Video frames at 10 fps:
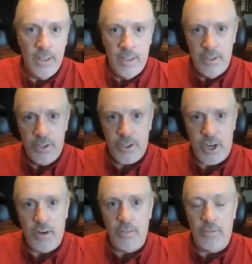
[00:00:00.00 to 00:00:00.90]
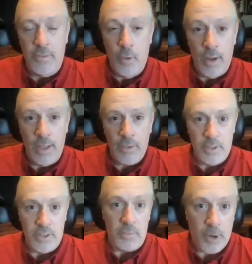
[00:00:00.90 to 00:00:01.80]
share of voice, which
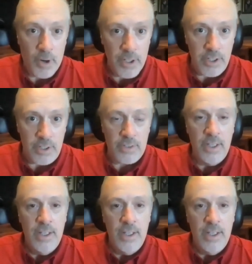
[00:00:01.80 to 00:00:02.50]
is purchased,